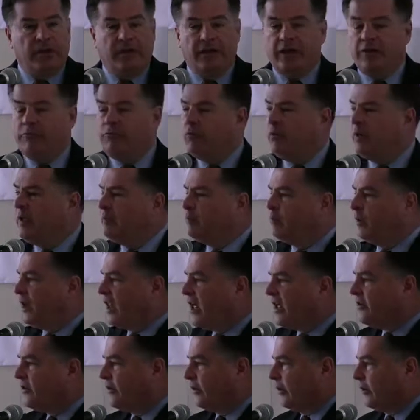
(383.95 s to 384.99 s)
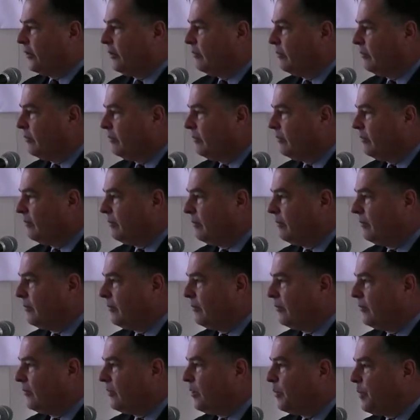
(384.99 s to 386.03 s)
If we blunder,
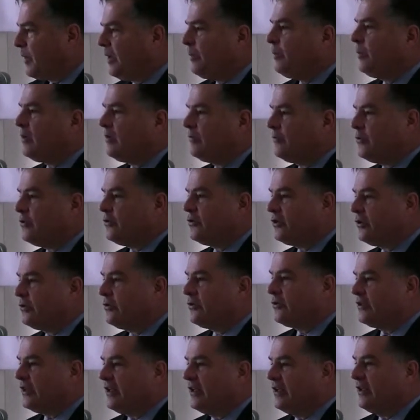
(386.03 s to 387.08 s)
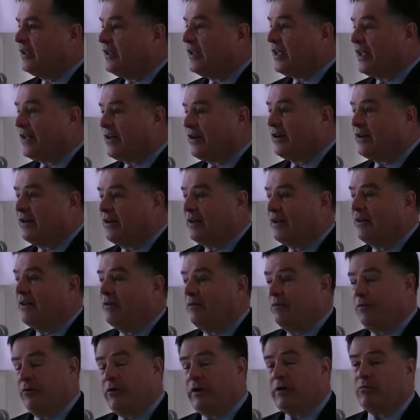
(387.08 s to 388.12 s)
the people of New Jersey can
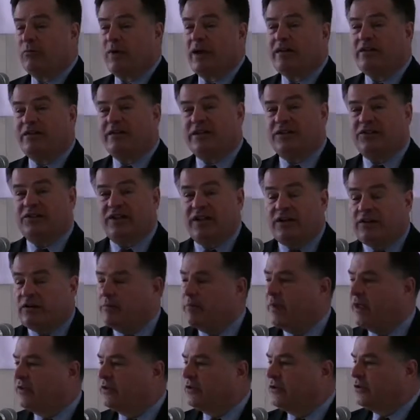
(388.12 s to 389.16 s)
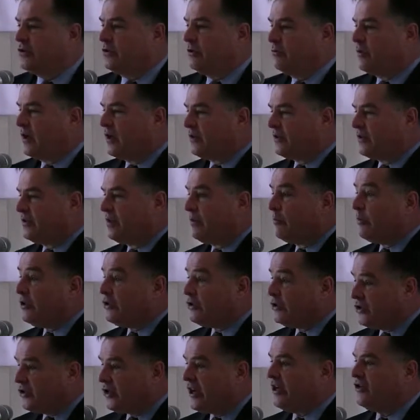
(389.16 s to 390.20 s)
very readily send a message to us that we
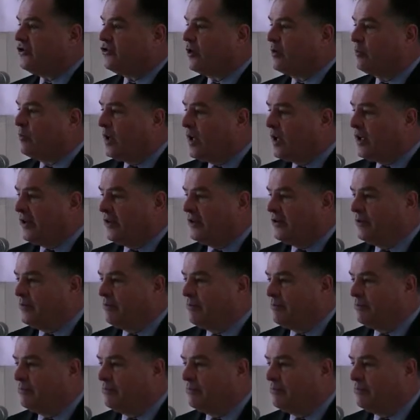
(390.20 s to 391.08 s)
should change our mind.